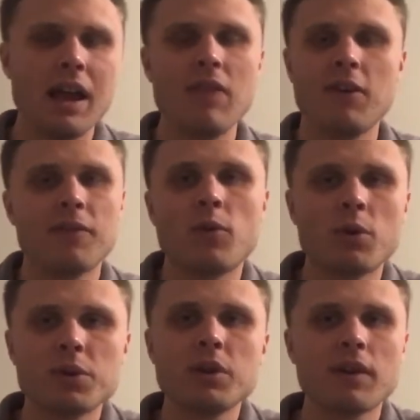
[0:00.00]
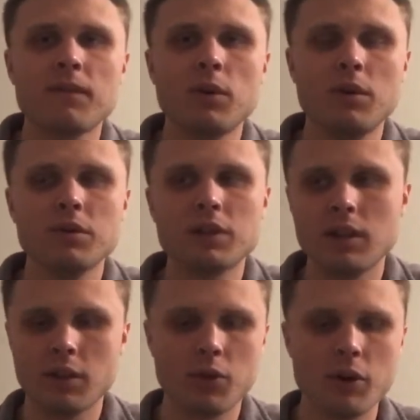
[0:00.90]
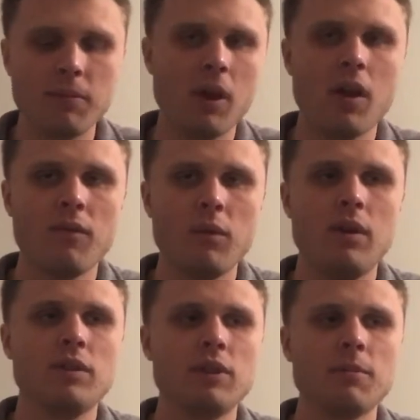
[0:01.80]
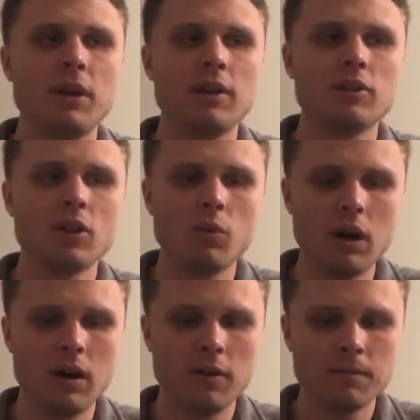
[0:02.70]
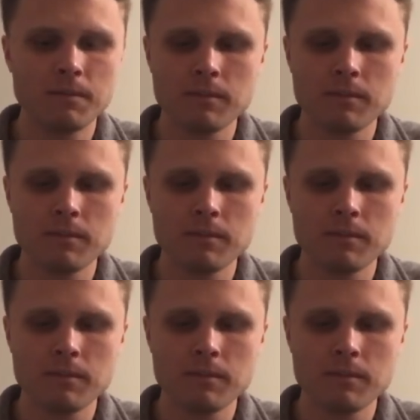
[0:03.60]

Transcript: And then, of course, Nick Foles and the 3 playoff wins. He played so well.